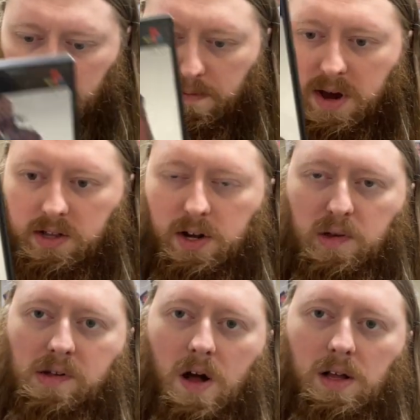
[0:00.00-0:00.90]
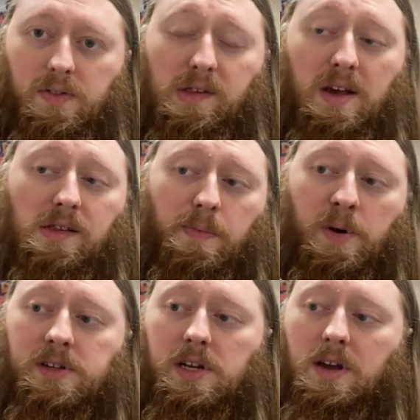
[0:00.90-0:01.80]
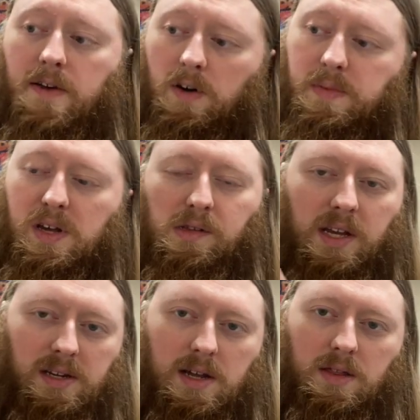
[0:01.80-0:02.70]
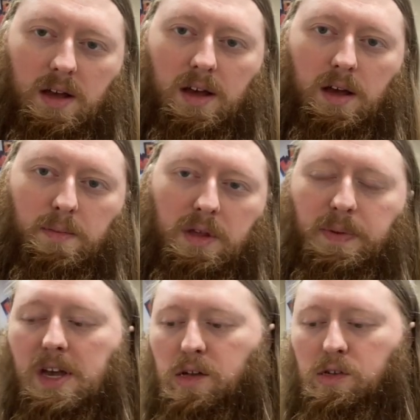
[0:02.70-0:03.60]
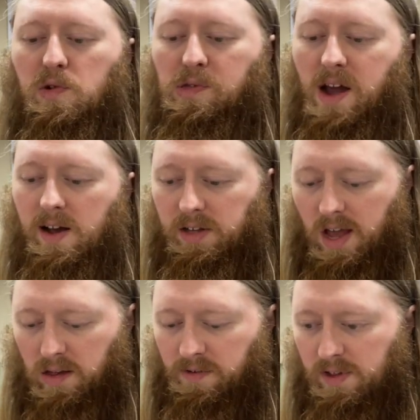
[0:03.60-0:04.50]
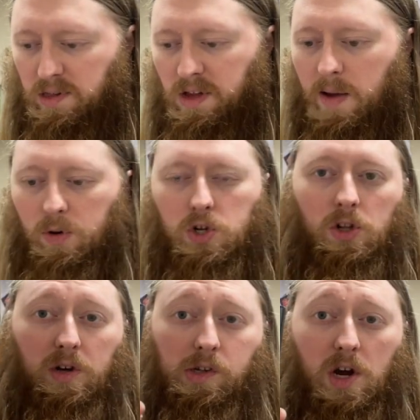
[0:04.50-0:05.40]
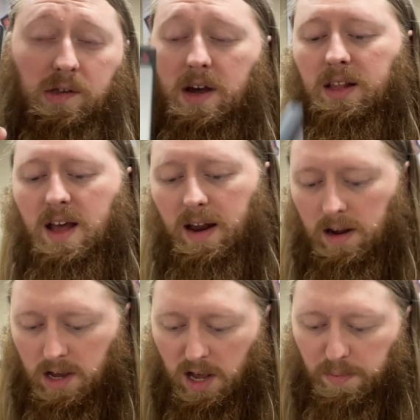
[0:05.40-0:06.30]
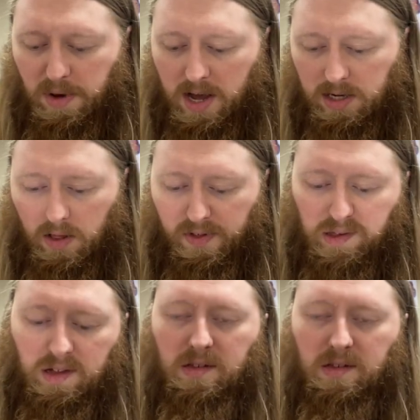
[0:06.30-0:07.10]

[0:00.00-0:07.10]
Metal Gear Solid. This is a printed cover because they did the, the PS2 style case for this game, which looks just like that but this